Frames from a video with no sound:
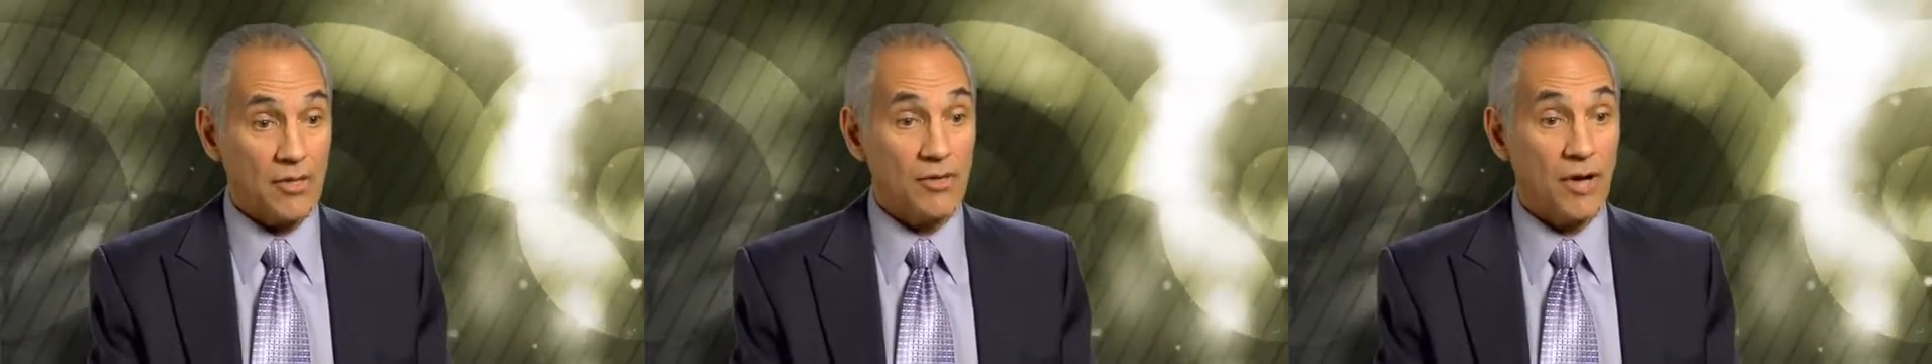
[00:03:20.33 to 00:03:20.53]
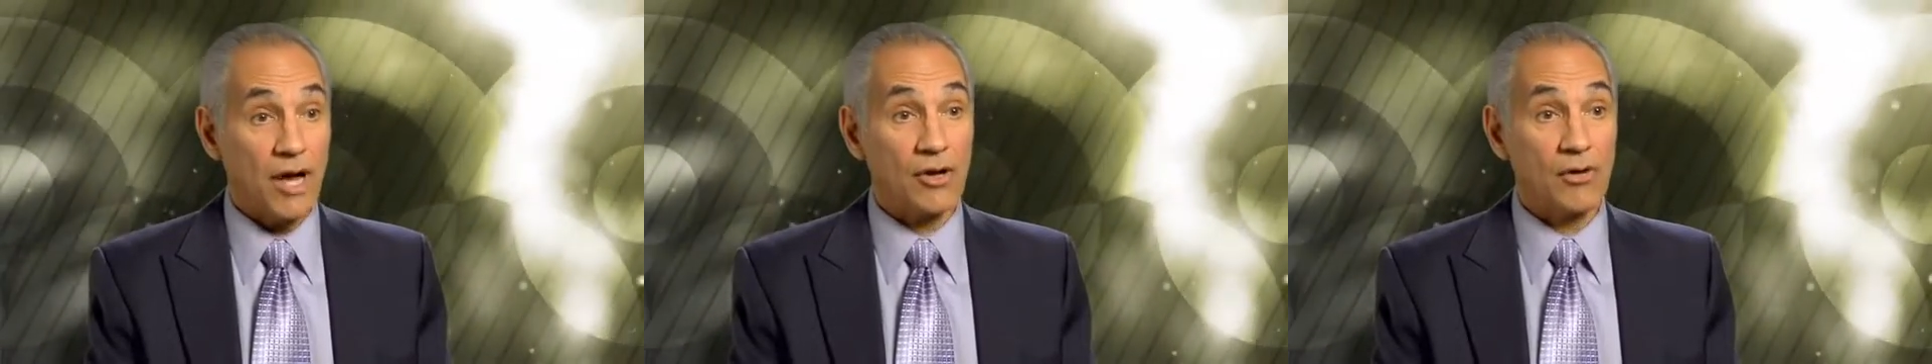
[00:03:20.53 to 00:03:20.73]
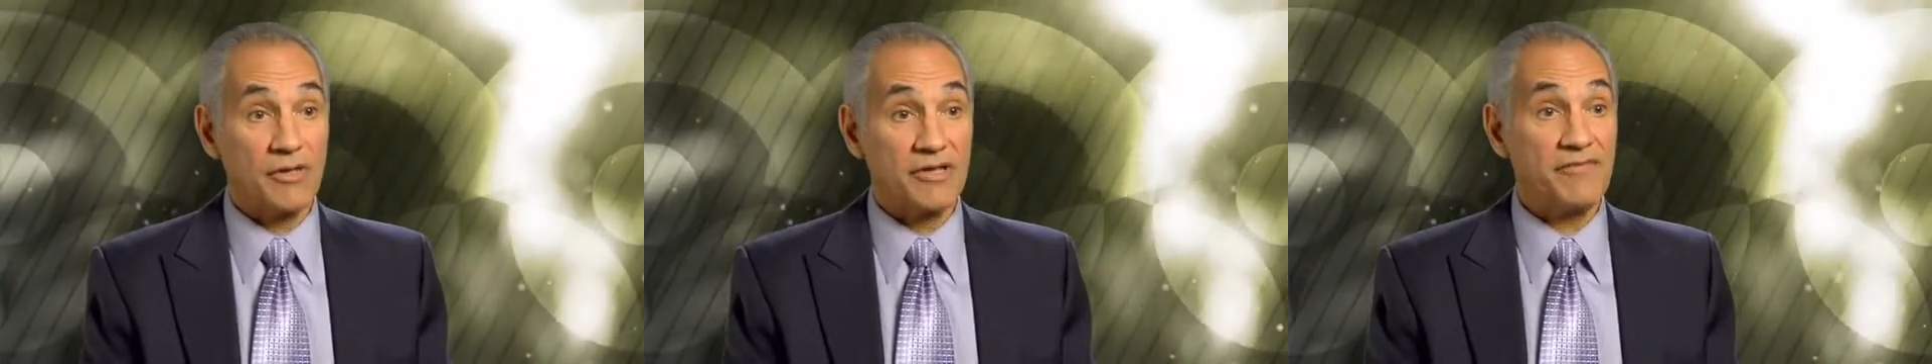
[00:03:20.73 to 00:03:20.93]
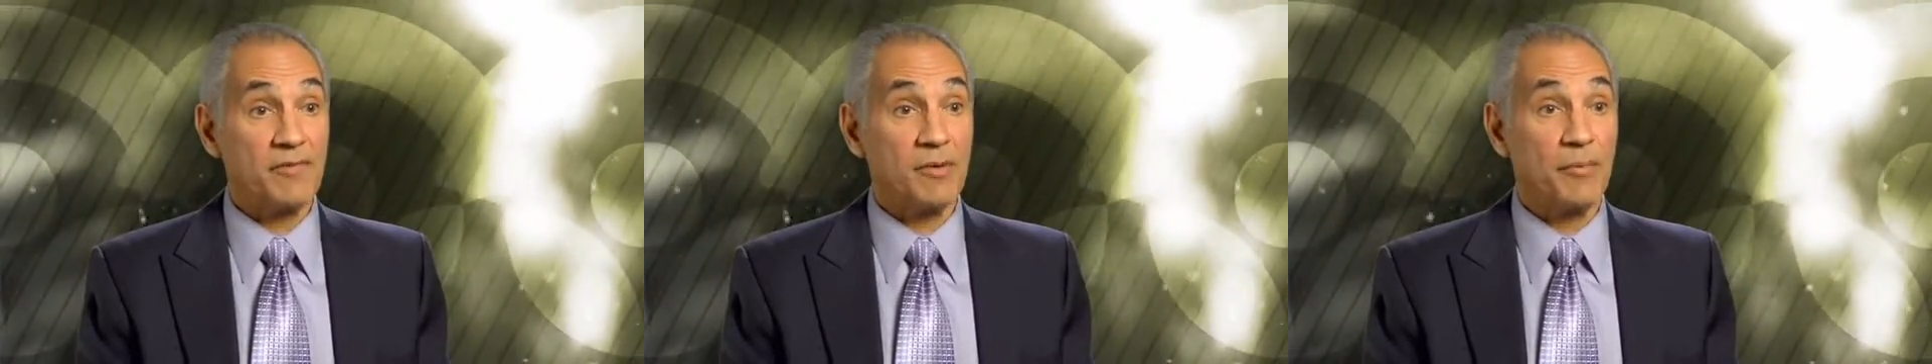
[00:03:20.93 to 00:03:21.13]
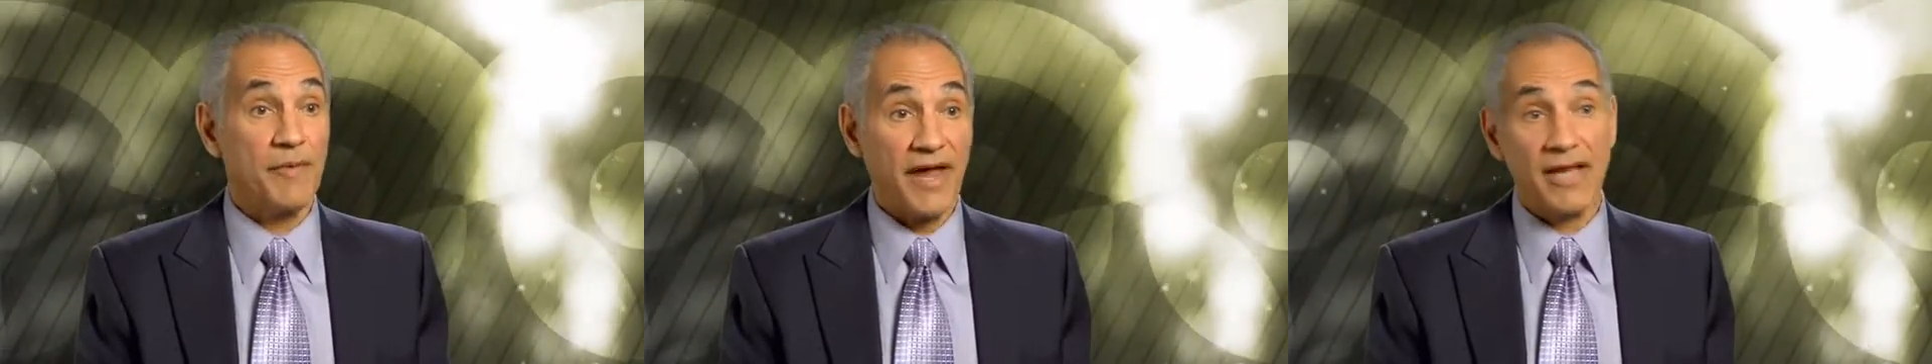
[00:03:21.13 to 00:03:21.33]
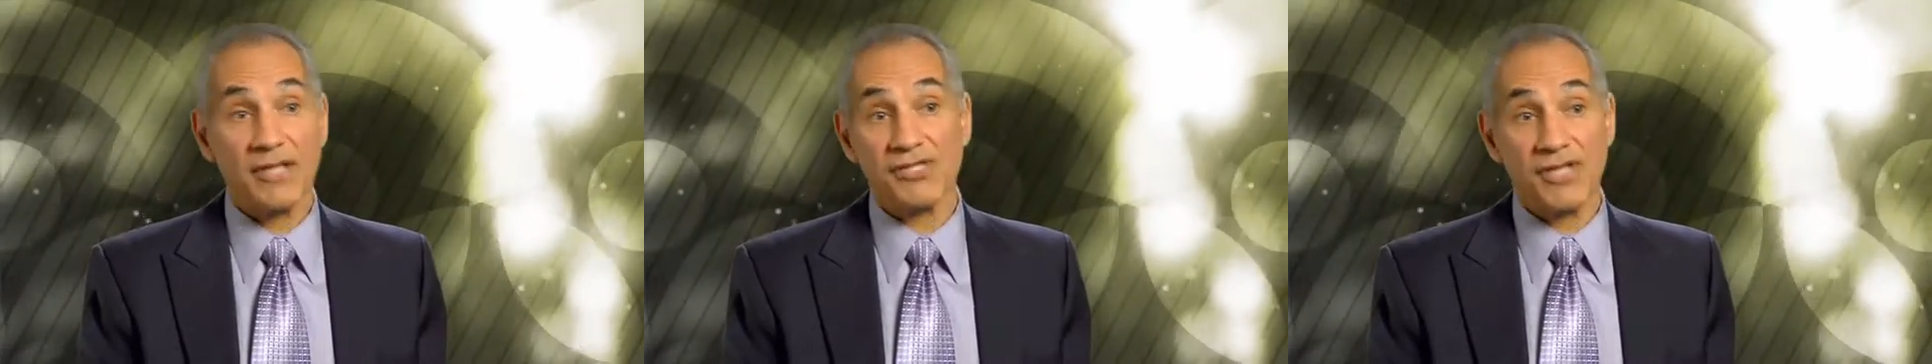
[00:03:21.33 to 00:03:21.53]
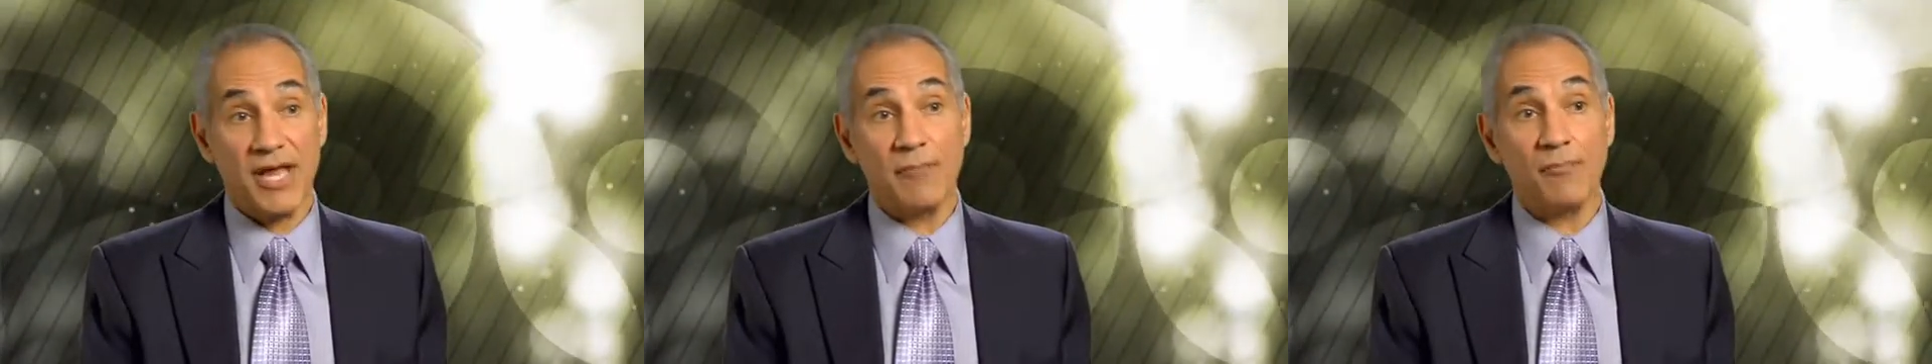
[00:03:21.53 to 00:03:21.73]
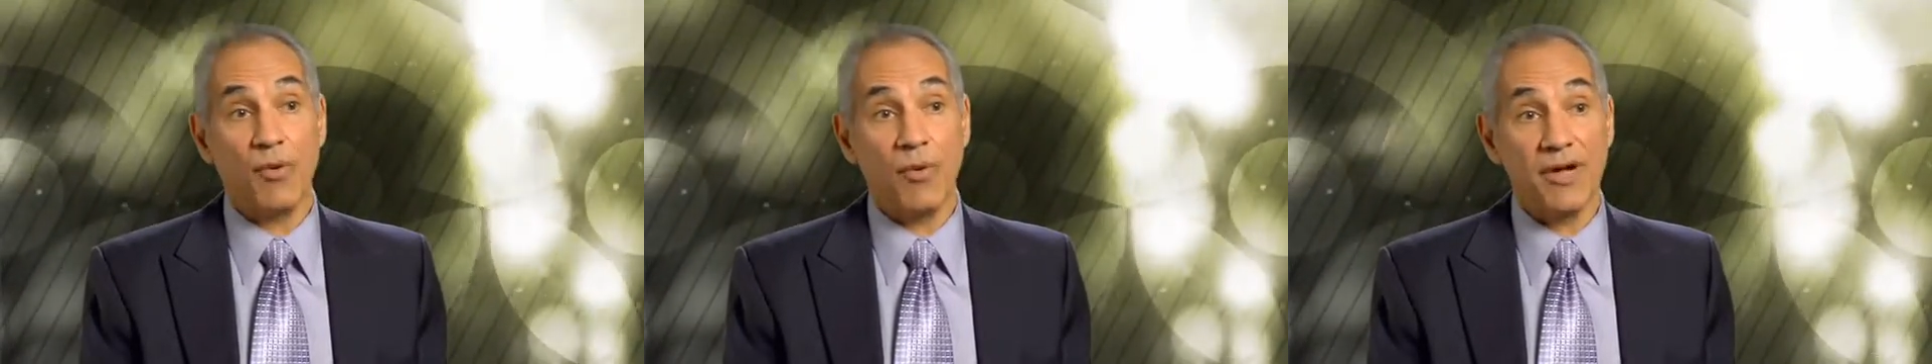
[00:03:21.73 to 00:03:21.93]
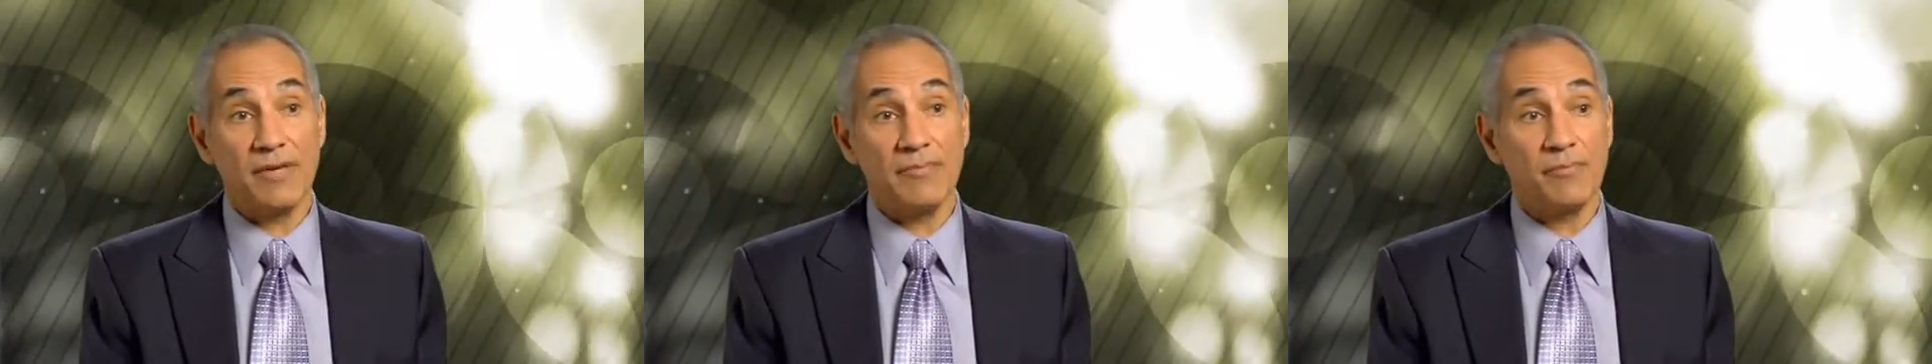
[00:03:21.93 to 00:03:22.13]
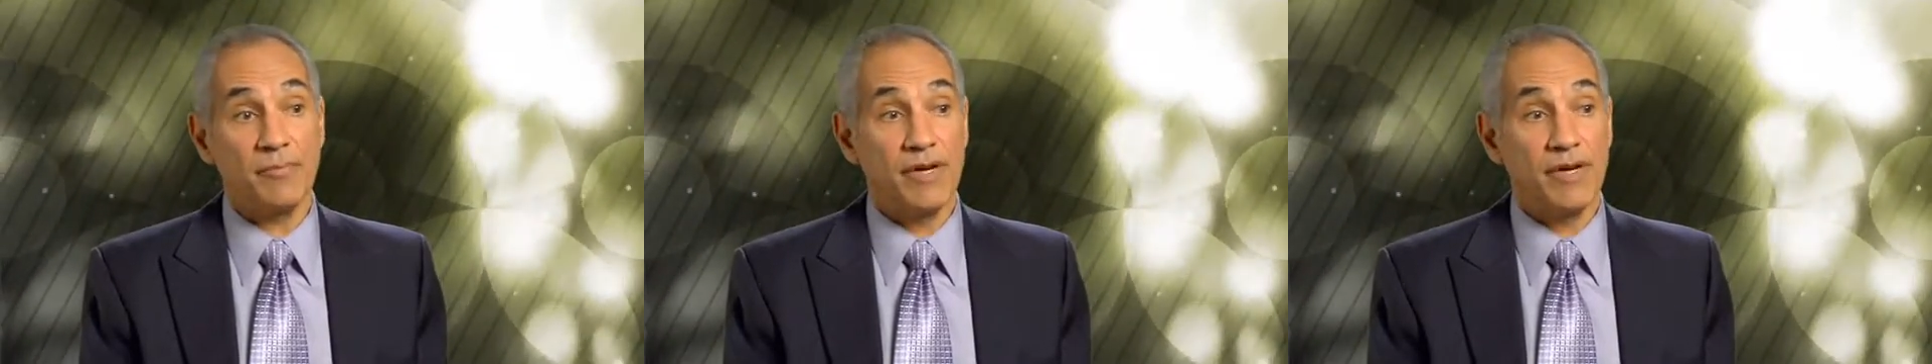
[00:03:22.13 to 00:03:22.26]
not only from a pain standpoint,